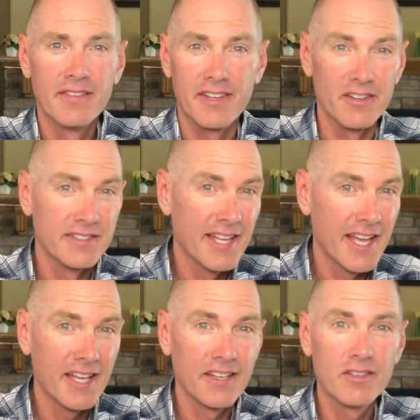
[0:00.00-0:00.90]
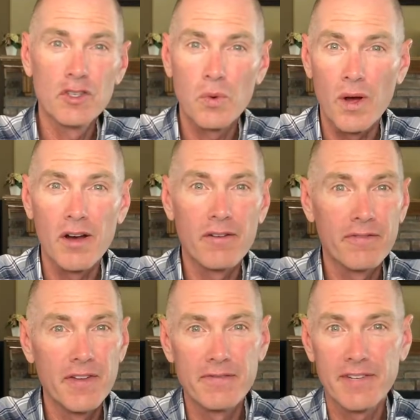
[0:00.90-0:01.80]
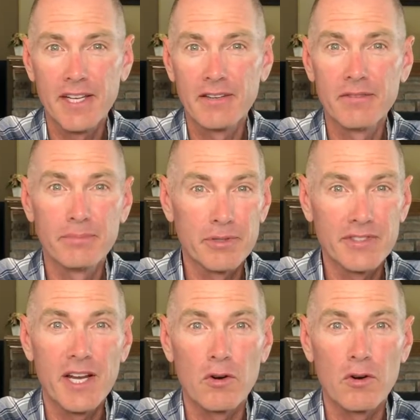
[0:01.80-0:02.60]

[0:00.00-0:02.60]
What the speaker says: that are 10, 12, 15%